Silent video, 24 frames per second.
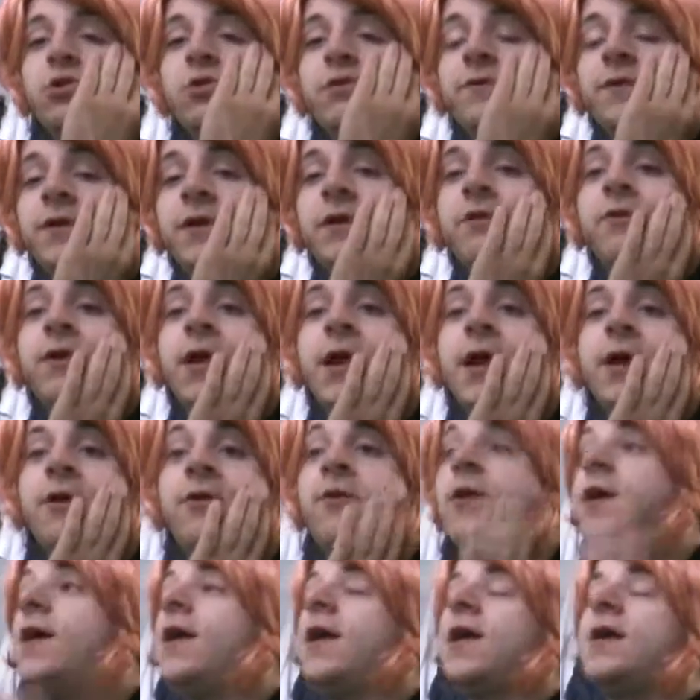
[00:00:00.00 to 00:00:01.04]
short video
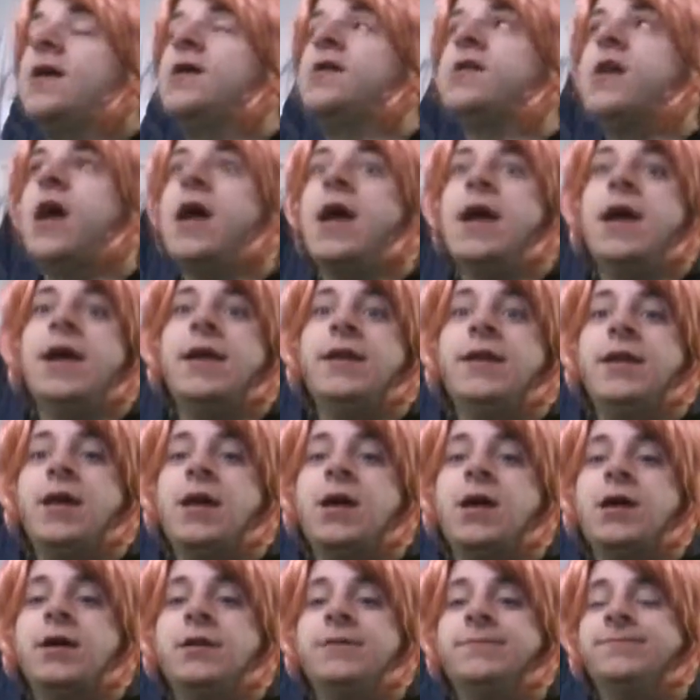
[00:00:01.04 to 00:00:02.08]
now, and
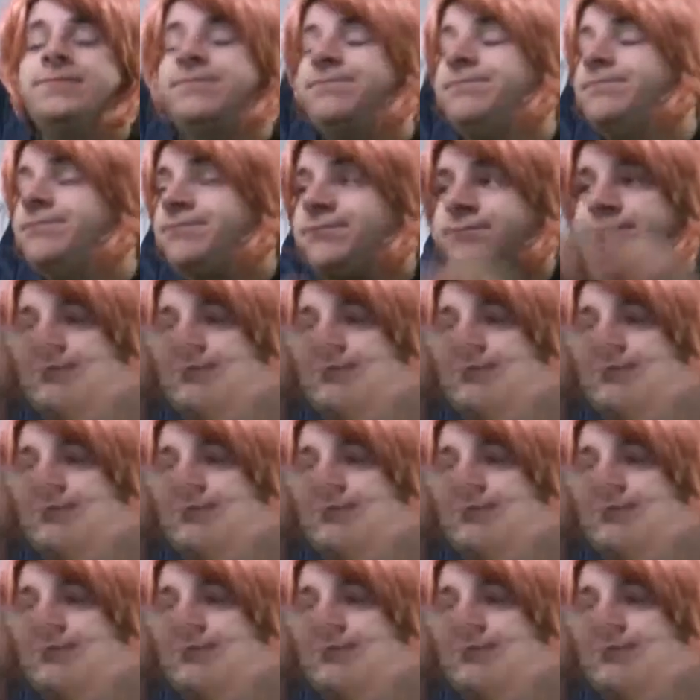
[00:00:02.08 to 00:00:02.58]
um,